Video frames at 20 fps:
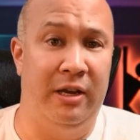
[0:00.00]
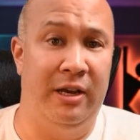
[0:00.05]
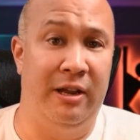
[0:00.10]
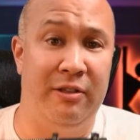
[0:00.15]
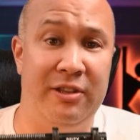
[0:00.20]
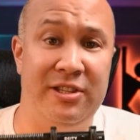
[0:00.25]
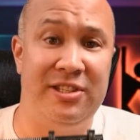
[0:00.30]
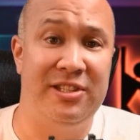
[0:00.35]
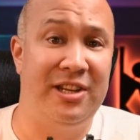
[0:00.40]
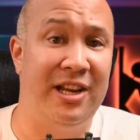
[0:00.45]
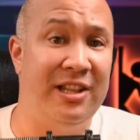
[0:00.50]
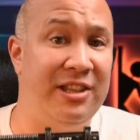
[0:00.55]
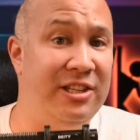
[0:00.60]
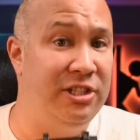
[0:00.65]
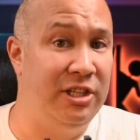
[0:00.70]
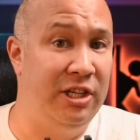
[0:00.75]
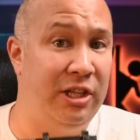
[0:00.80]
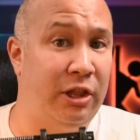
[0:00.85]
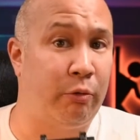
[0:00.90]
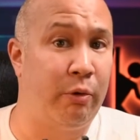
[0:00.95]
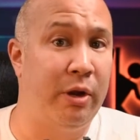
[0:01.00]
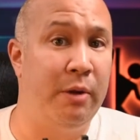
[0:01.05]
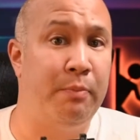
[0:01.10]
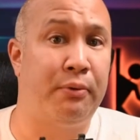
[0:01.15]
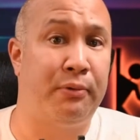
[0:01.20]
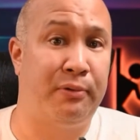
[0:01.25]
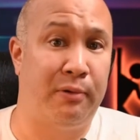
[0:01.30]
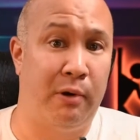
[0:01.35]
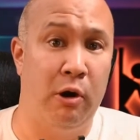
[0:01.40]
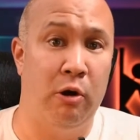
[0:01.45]
Now, this is not the
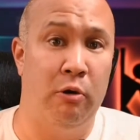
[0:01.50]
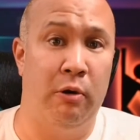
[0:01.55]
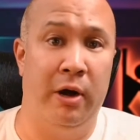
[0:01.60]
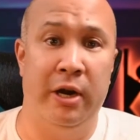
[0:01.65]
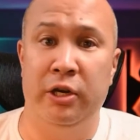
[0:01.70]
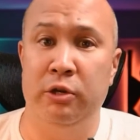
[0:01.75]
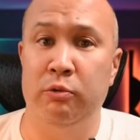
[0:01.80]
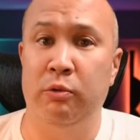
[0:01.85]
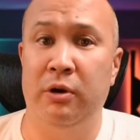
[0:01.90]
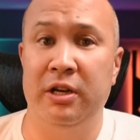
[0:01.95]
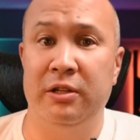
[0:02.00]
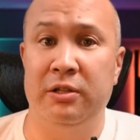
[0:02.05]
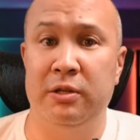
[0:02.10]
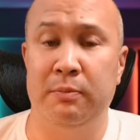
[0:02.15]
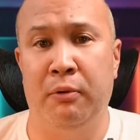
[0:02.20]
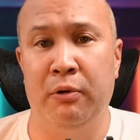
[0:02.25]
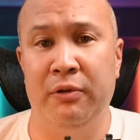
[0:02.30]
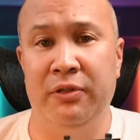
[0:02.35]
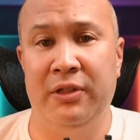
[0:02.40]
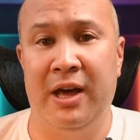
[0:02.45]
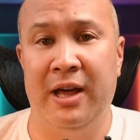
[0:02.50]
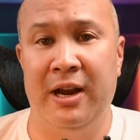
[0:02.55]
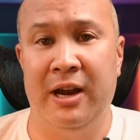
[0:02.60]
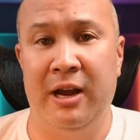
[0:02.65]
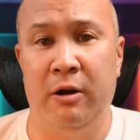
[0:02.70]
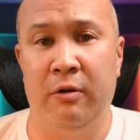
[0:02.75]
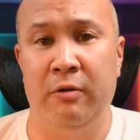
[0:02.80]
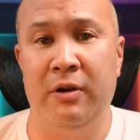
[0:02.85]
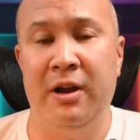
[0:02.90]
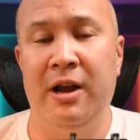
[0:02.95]
D3 Pro. I do want to point that out.